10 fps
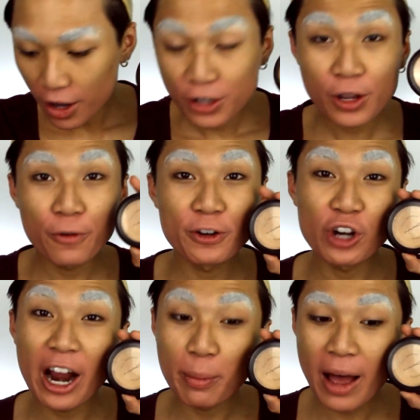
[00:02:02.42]
So for
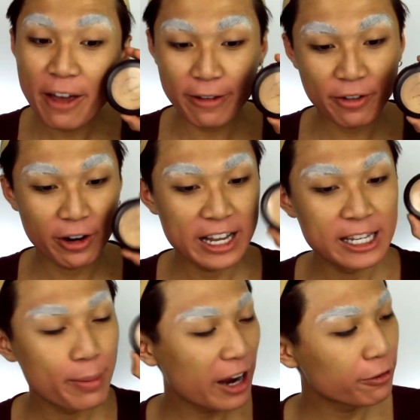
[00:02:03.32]
drag, my favourite is
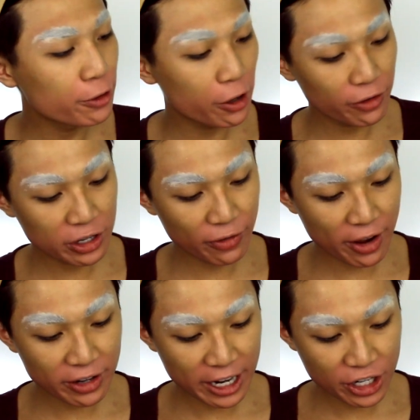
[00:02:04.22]
the MAC Full Coverage
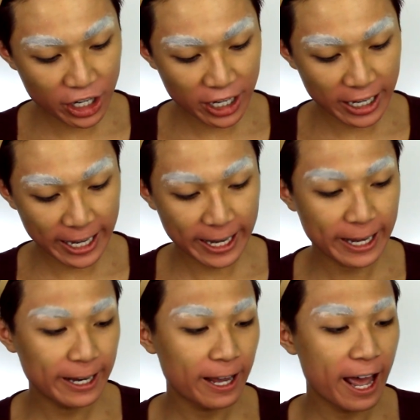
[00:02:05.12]
Foundation
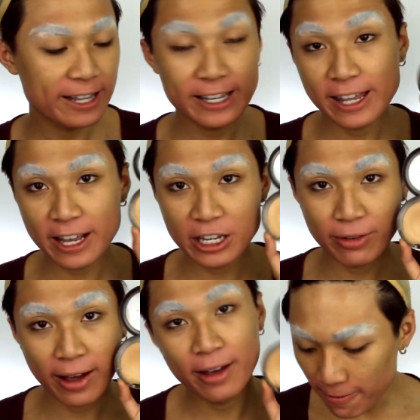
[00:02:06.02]
in N C
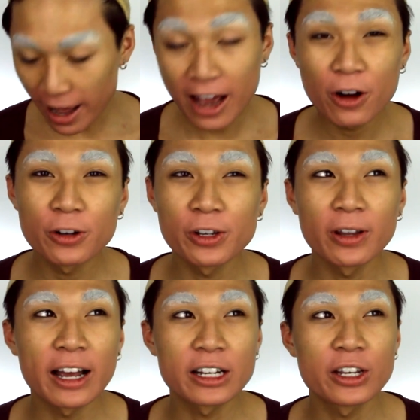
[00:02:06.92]
thirty-five. I also
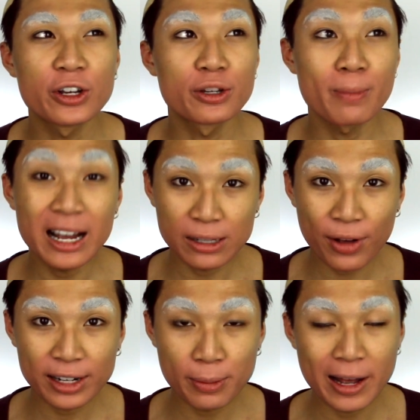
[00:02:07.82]
like to use Max
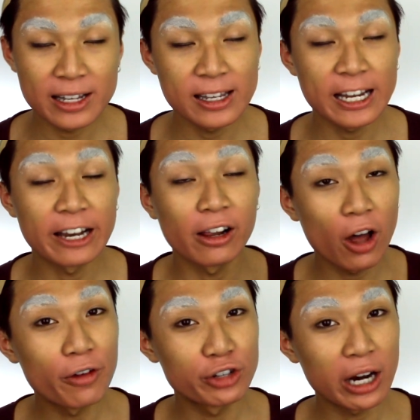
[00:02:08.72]
Factor Pan Stick, and a
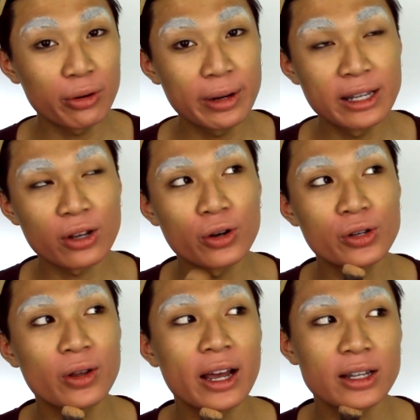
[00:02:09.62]
lot of drag queens
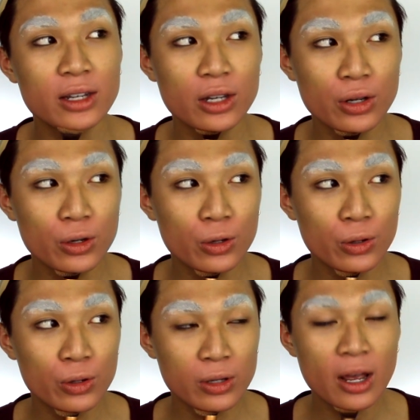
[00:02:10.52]
also like to
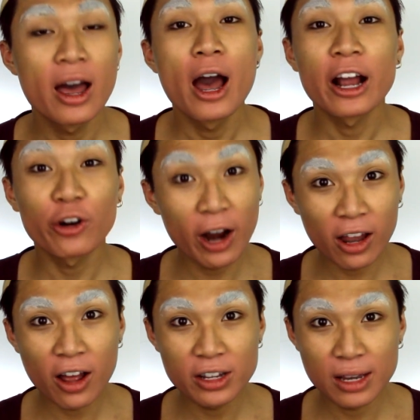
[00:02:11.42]
use
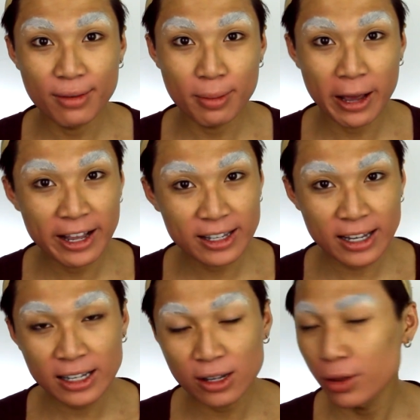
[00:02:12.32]
Kryolan T V paint
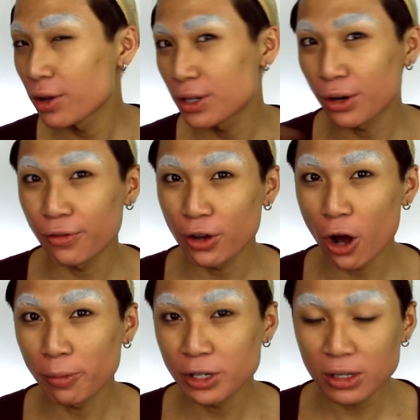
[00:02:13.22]
sticks, so those are a few
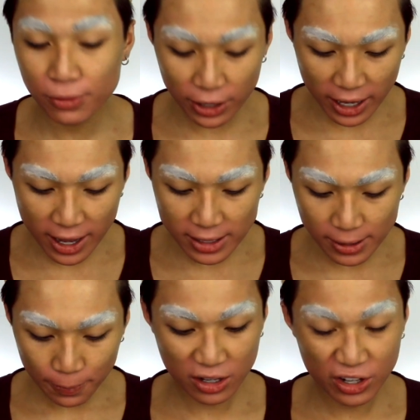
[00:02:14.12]
options for you guys.
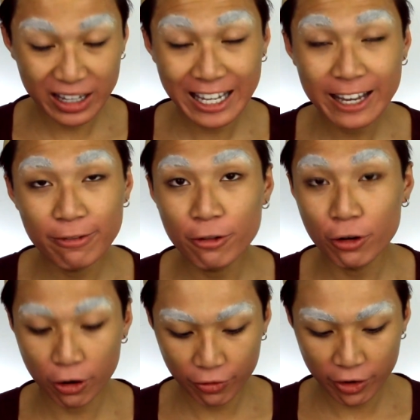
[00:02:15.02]
You need full
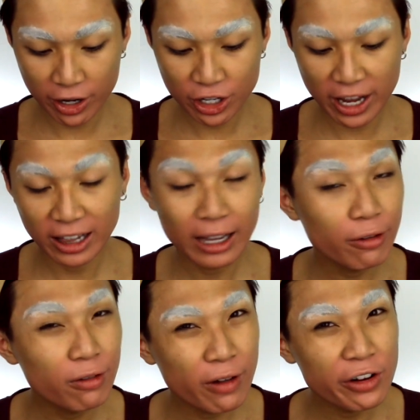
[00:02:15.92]
coverage, and
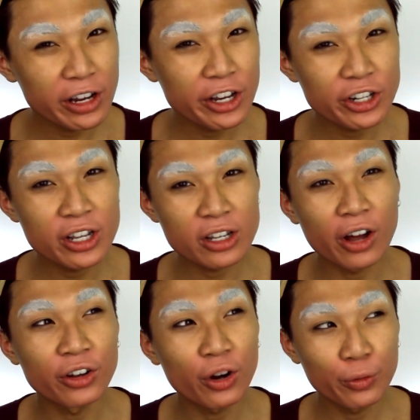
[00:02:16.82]
liquid foundations
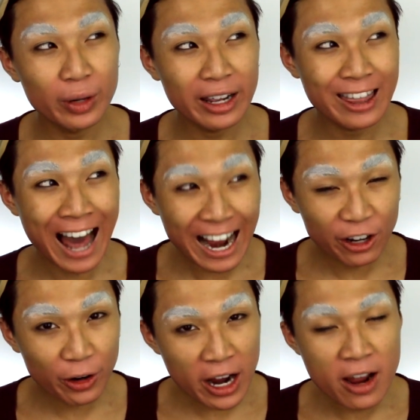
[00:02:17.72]
are not really that
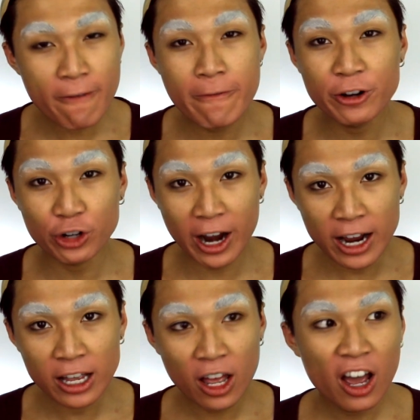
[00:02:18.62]
great for
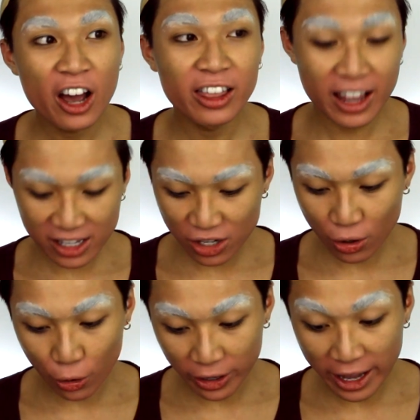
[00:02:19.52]
drag unless you're
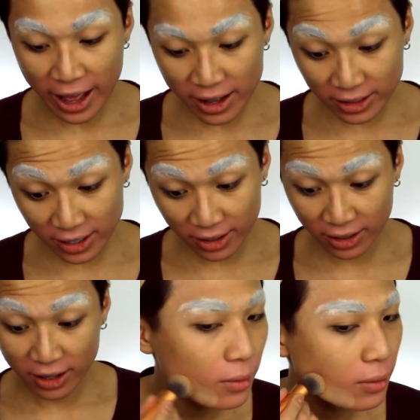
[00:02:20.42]
Courtney Act.
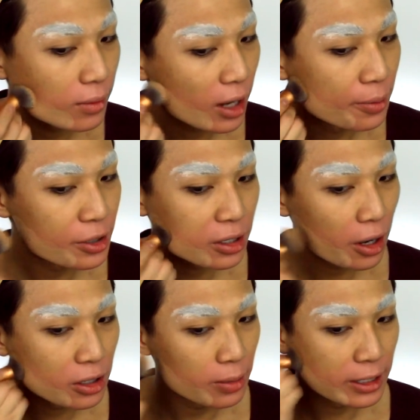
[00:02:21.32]
I'm just
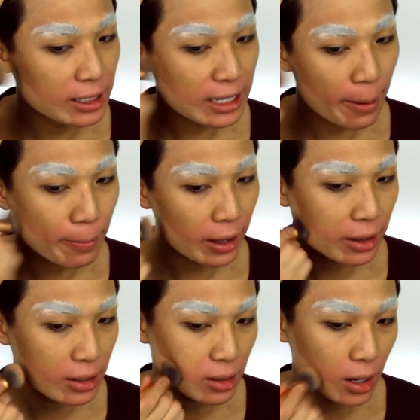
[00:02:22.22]
going to be stamping
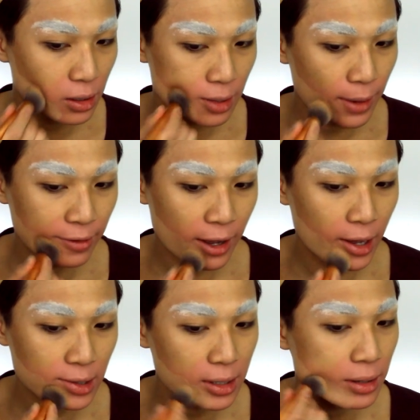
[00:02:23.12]
this onto my
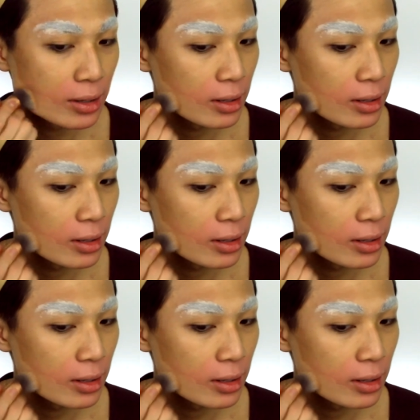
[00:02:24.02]
face.